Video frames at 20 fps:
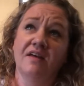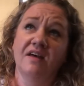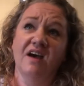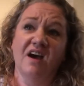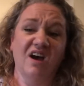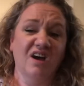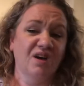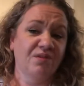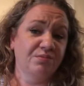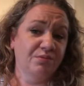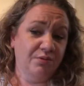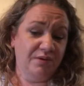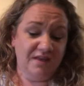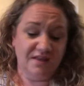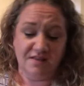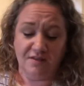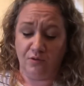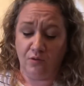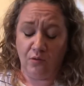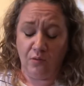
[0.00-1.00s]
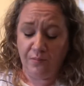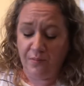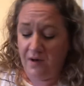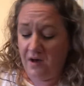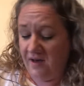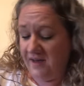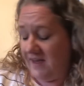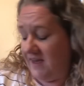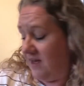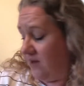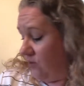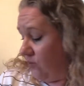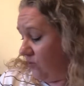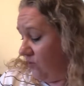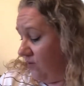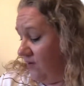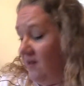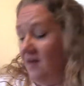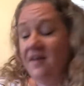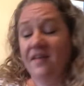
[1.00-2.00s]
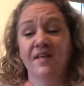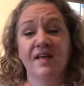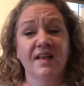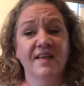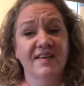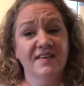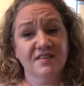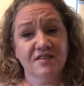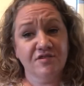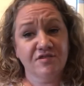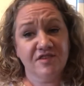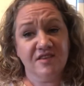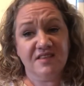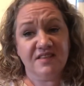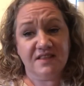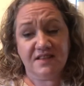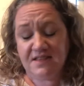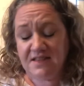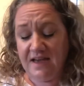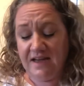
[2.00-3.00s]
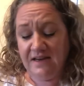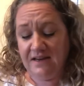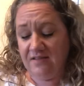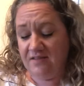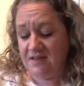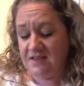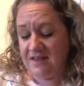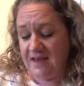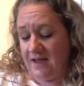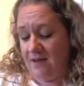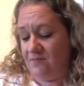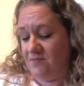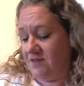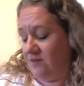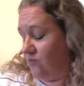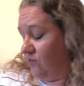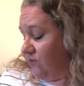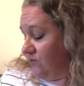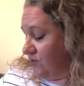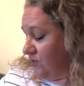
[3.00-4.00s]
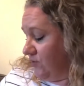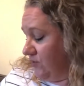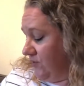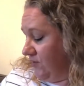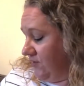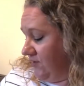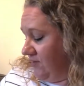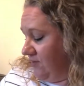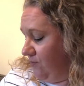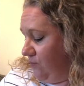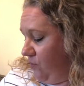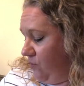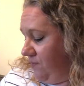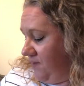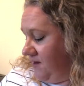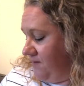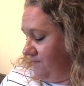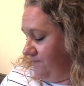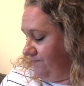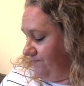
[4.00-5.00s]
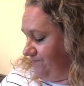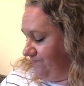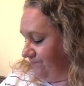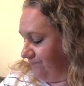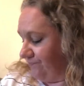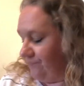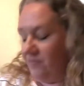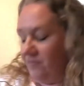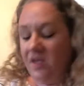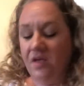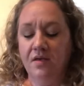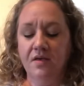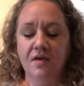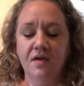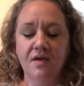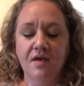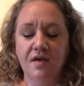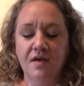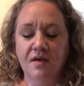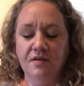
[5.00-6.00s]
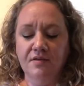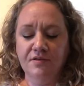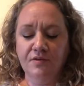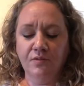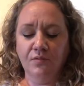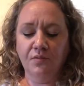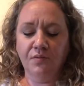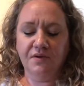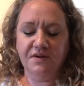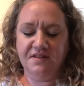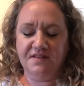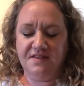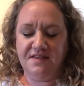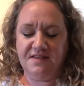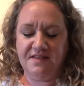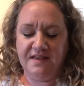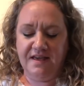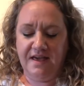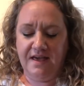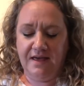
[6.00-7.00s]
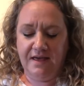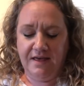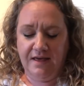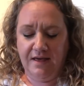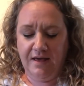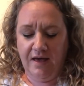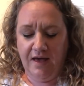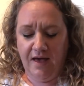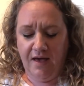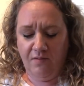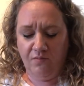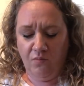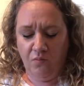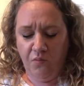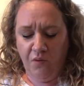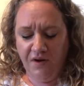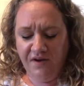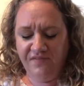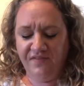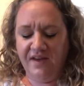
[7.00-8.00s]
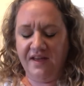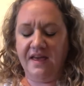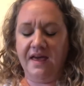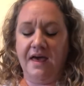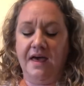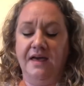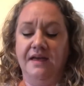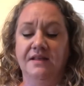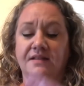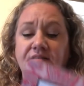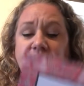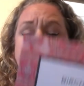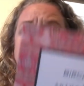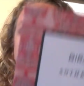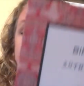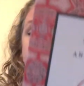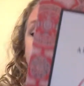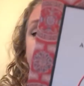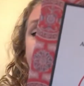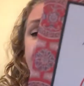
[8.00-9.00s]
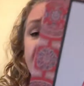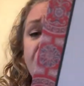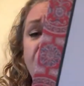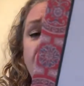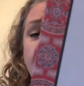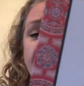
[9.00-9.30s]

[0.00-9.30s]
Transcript: a couple of weeks ago, but hey ho, this is just a sign of the times and what's going on at the moment. So what does it say? One of a kind, that's what